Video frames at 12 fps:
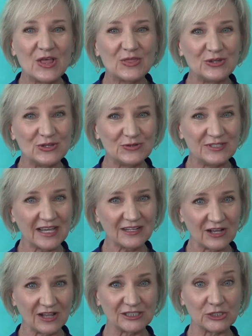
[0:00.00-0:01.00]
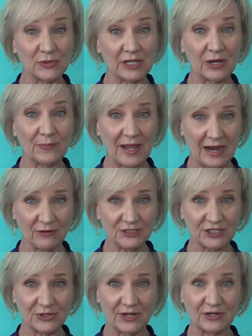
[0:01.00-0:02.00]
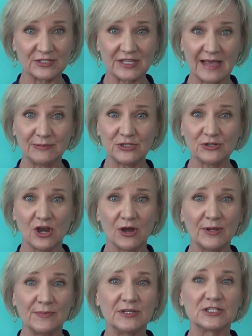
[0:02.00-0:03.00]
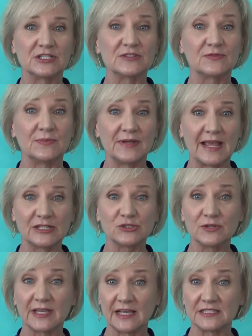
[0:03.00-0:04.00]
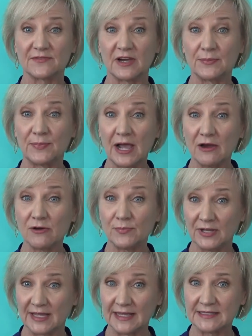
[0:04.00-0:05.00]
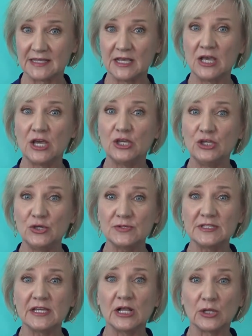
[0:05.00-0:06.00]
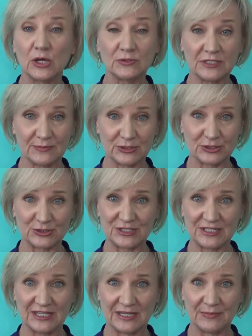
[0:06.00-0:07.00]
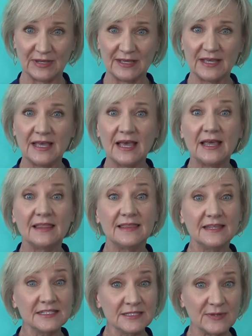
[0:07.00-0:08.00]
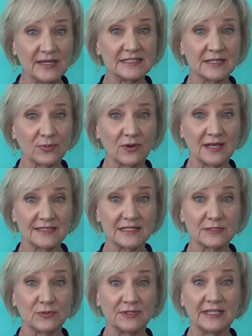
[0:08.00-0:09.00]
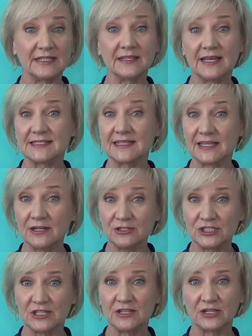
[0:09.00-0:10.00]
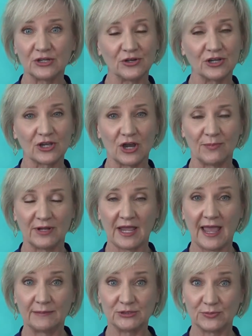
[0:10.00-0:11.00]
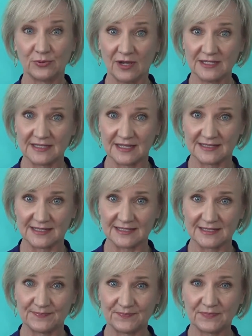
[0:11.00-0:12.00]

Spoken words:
The new technology will help power generators capture carbon emissions from natural gas-fired power plants using low-temperature steam. This means the process will need less energy than current carbon capture processes.